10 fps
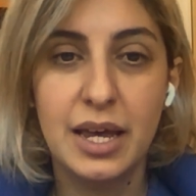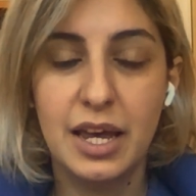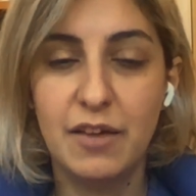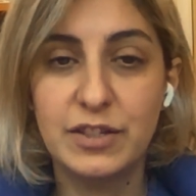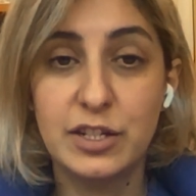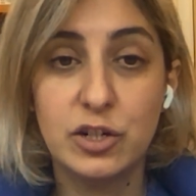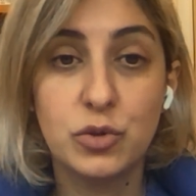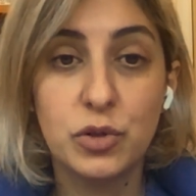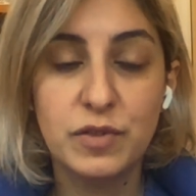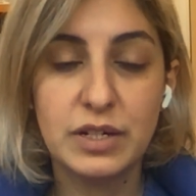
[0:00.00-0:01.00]
If it's an
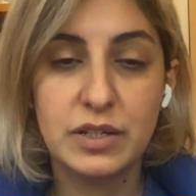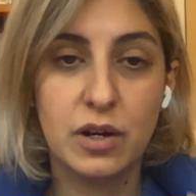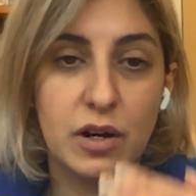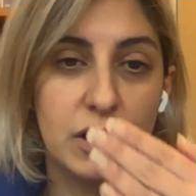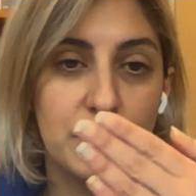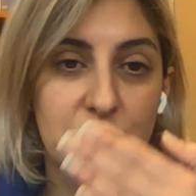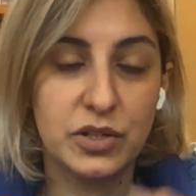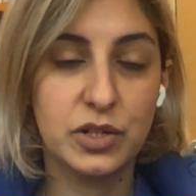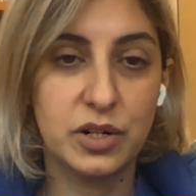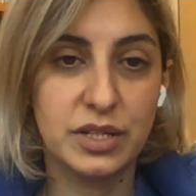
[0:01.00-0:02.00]
atrophic scar, I mean, the
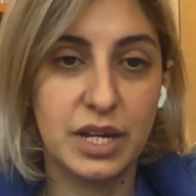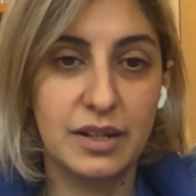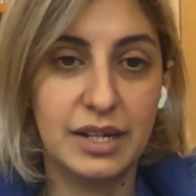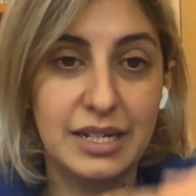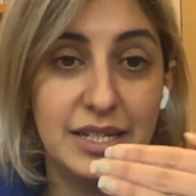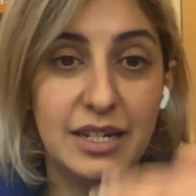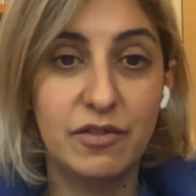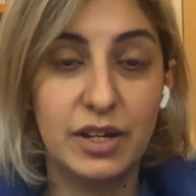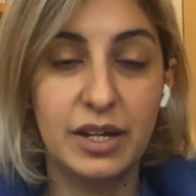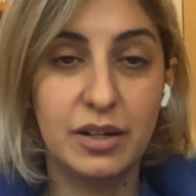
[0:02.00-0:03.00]
scar is kind of like a
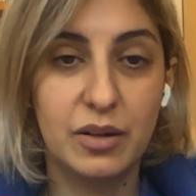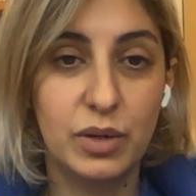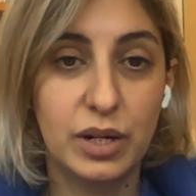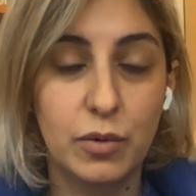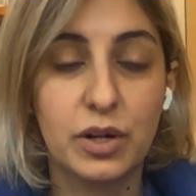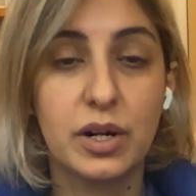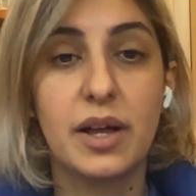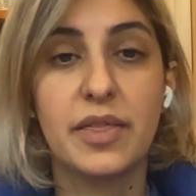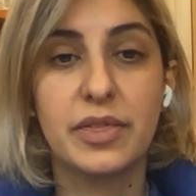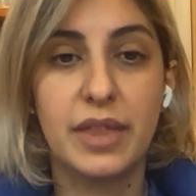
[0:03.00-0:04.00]
divot. We can work
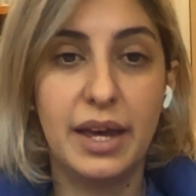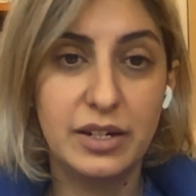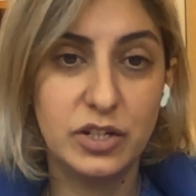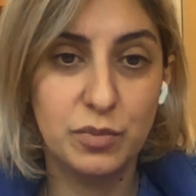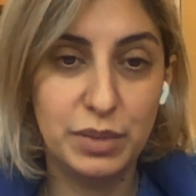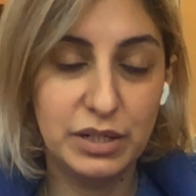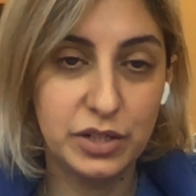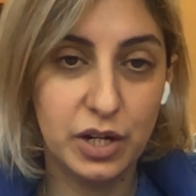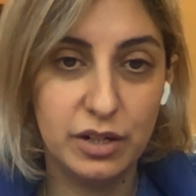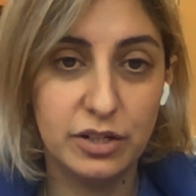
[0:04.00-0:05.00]
on that to build
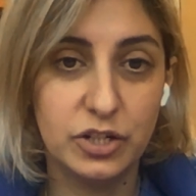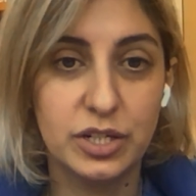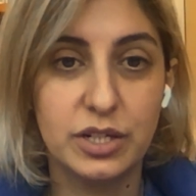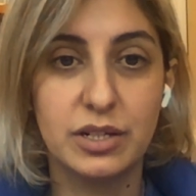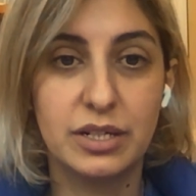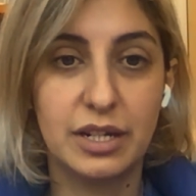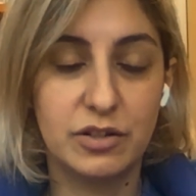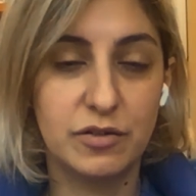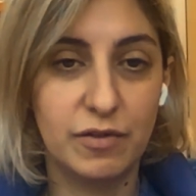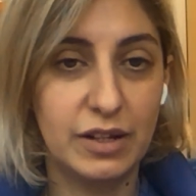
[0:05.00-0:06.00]
collagen, to get it
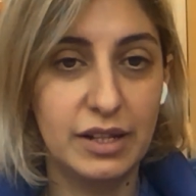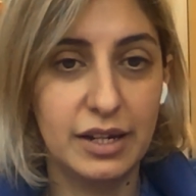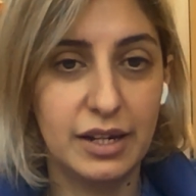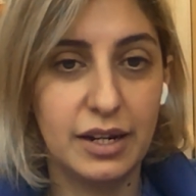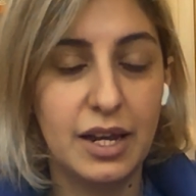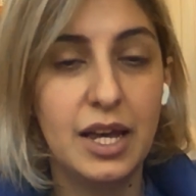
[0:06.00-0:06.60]
to fill in.